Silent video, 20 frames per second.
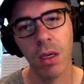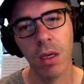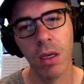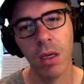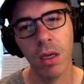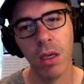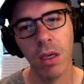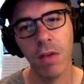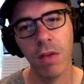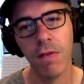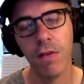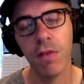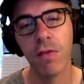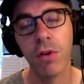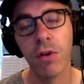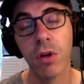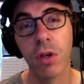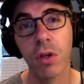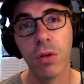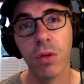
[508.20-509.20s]
If you've
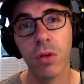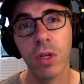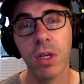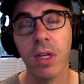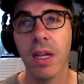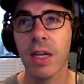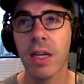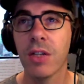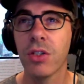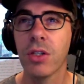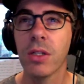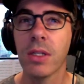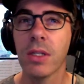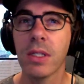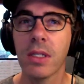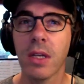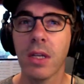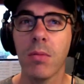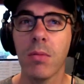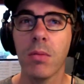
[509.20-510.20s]
got a good connection,
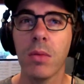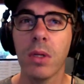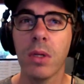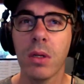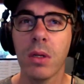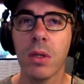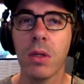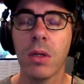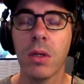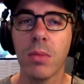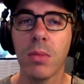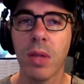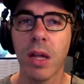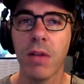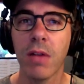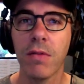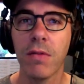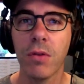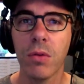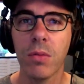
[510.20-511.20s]
some
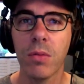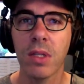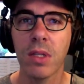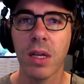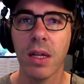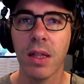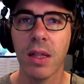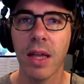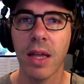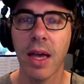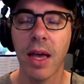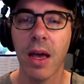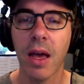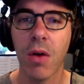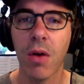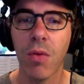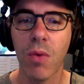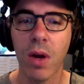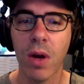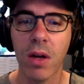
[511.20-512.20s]
platforms
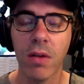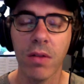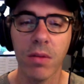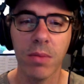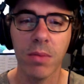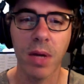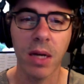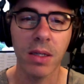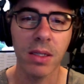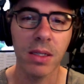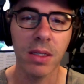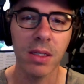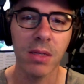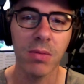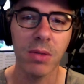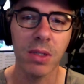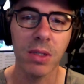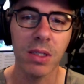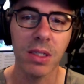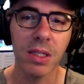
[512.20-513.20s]
allow one of the
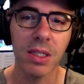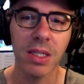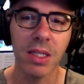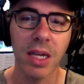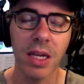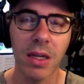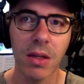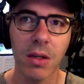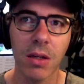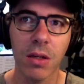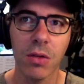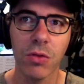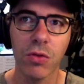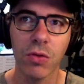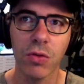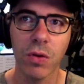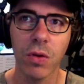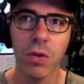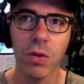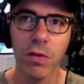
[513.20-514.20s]
participants to take
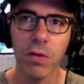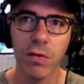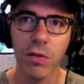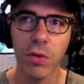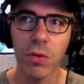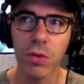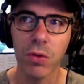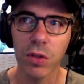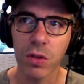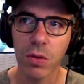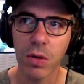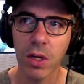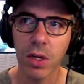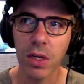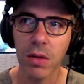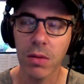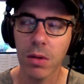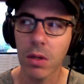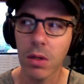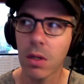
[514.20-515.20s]
control of your
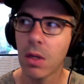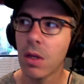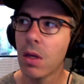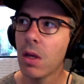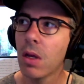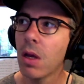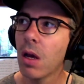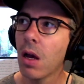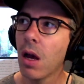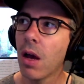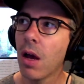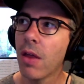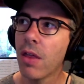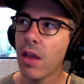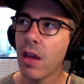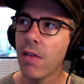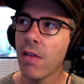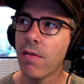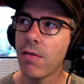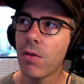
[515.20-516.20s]
screen.
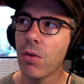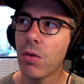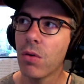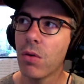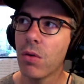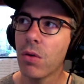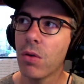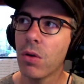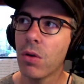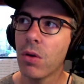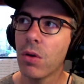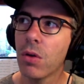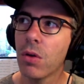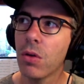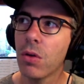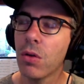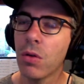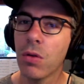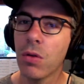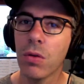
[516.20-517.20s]
Therefore,
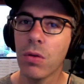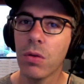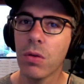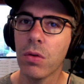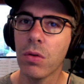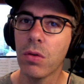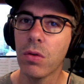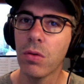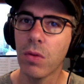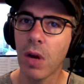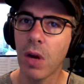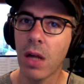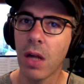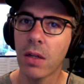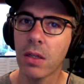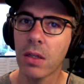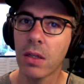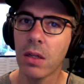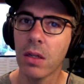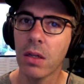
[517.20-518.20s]
you could
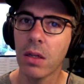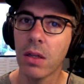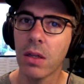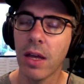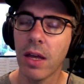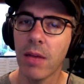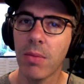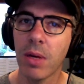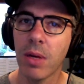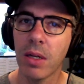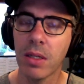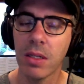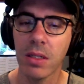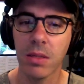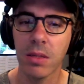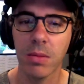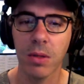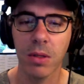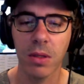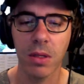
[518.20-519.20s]
grant that
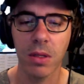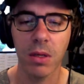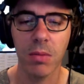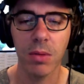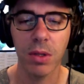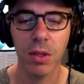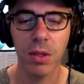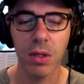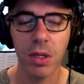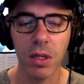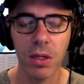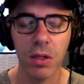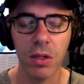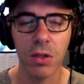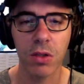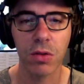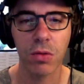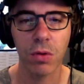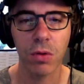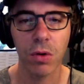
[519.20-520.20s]
participant the ability to
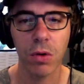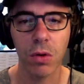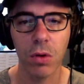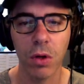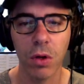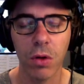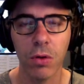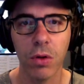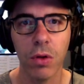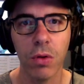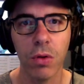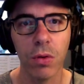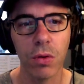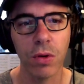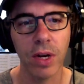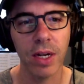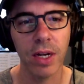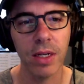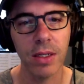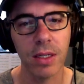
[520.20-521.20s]
scroll on your
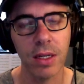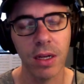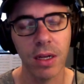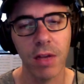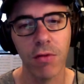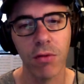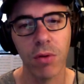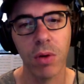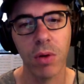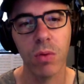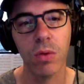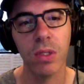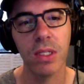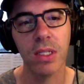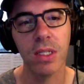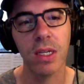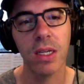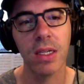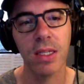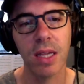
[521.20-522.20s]
end, and everyone would
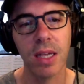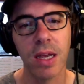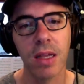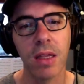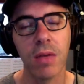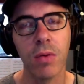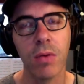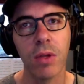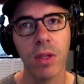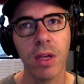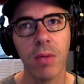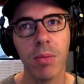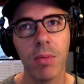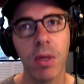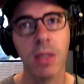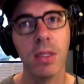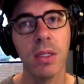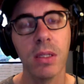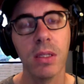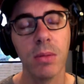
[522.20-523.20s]
see exactly what that
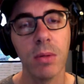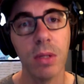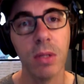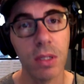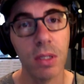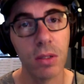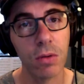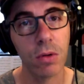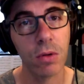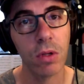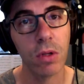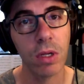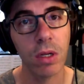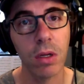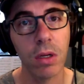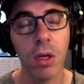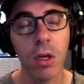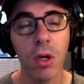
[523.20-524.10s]
participant is scrolling.